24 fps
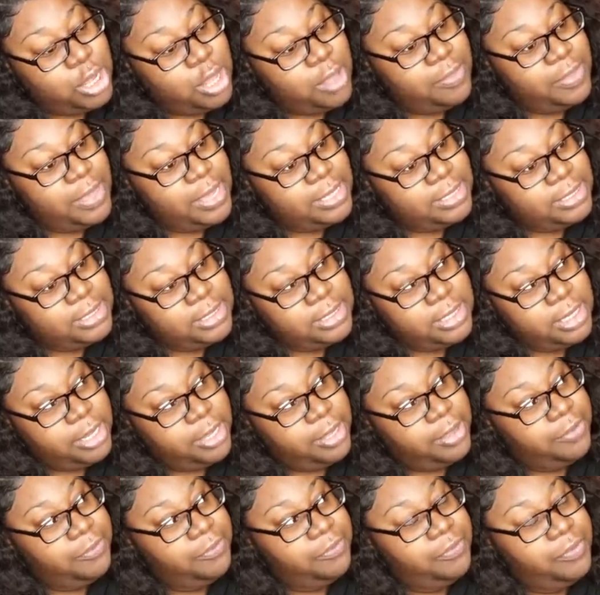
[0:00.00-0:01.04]
all that
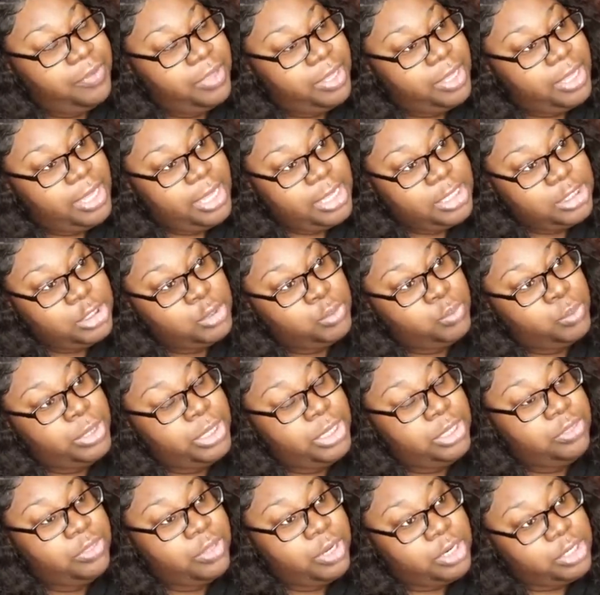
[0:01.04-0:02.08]
stuff in
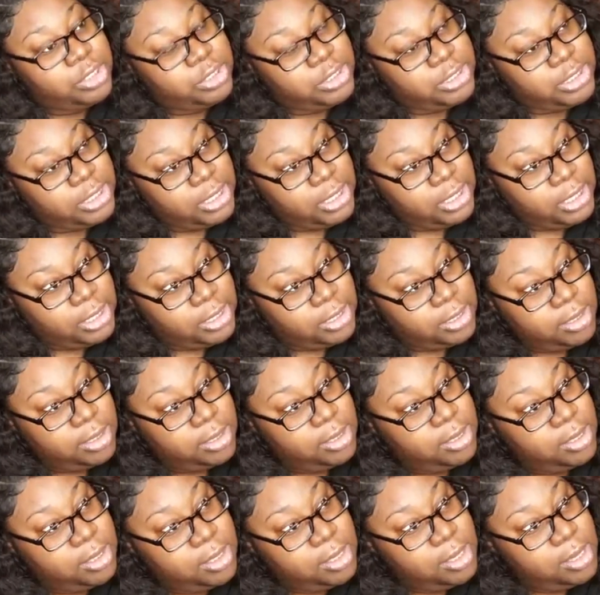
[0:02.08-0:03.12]
2013
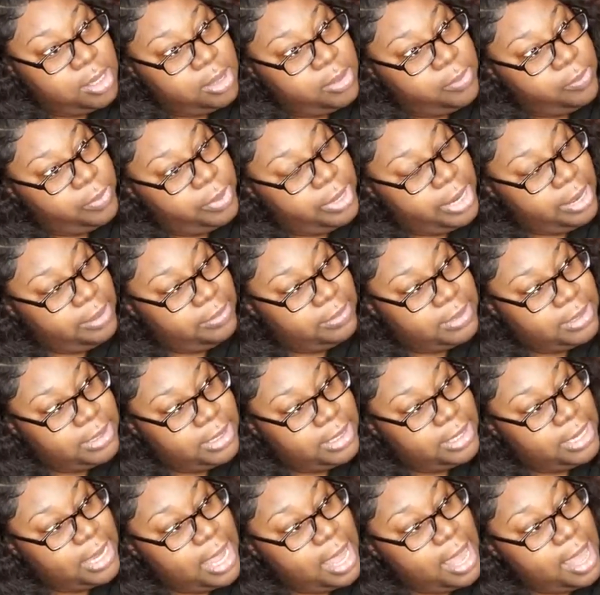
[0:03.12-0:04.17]
when I was
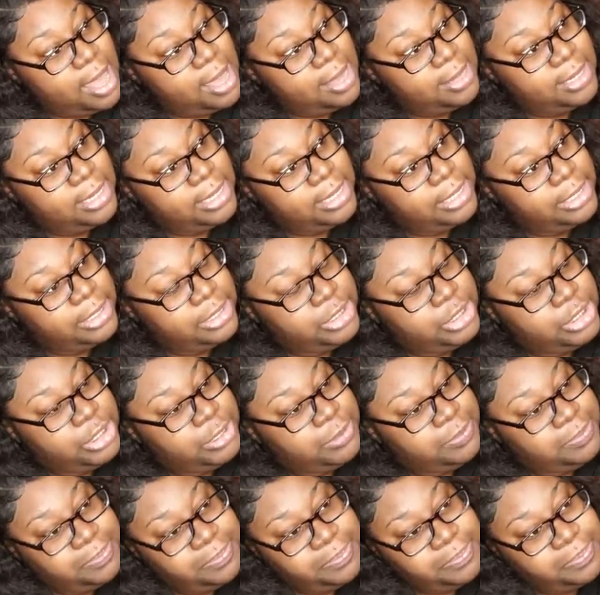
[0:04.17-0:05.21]
in college.
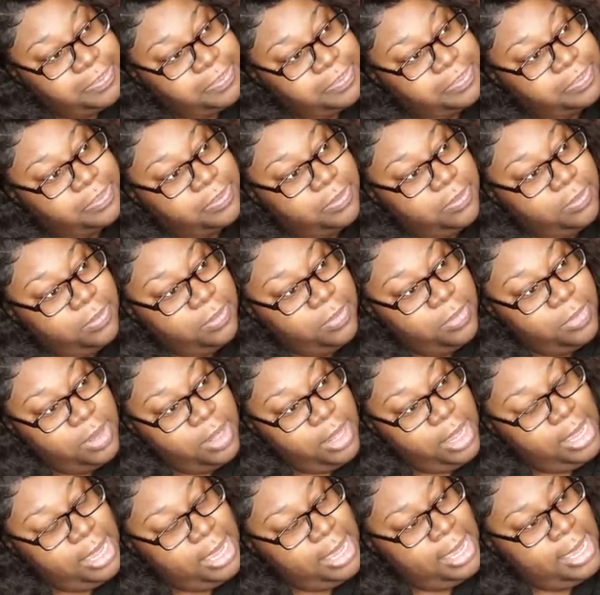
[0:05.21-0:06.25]

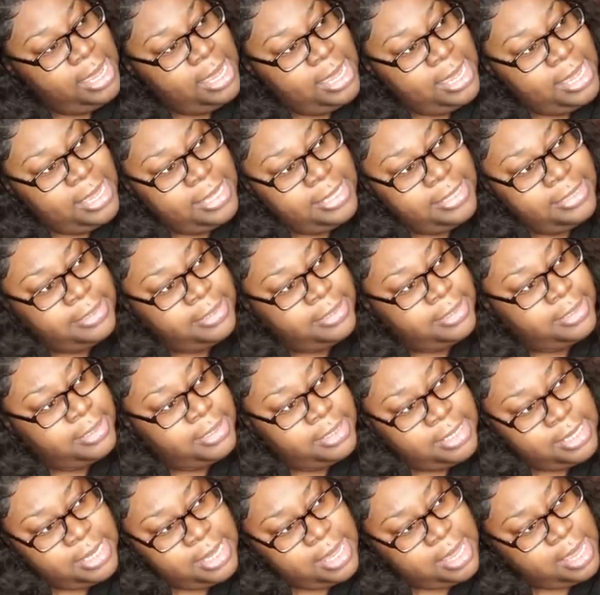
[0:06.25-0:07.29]
And
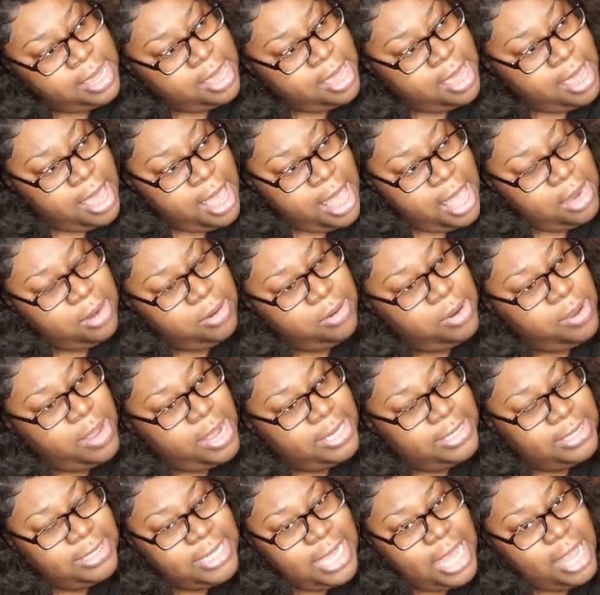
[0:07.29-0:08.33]
I don't know, I
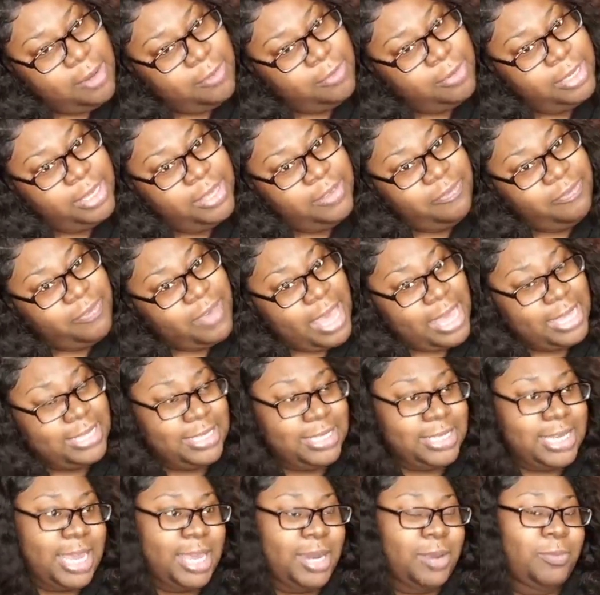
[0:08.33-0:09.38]
just got really
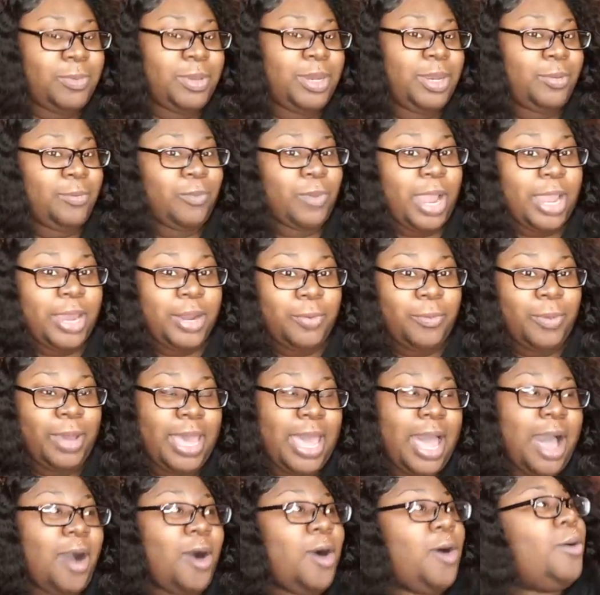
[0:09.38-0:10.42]
fascinated with it right away.
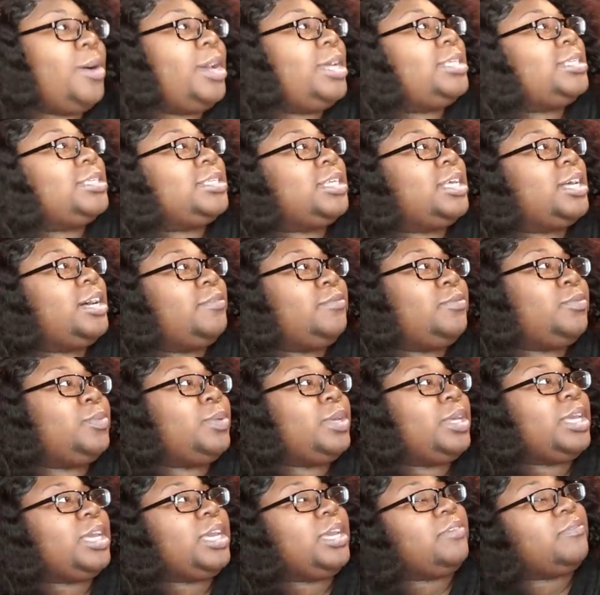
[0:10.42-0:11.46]
I always loved
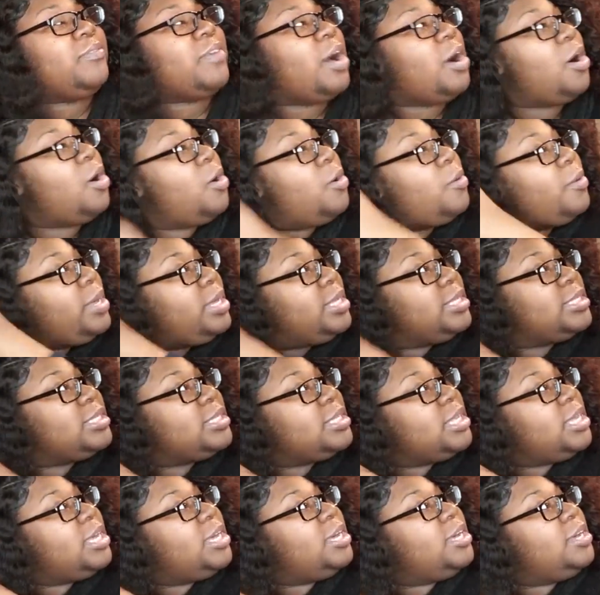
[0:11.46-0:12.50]
weave. I always
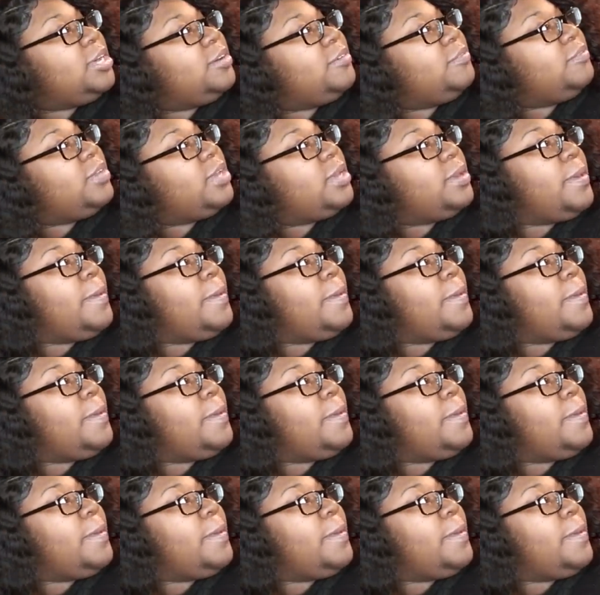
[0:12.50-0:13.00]
loved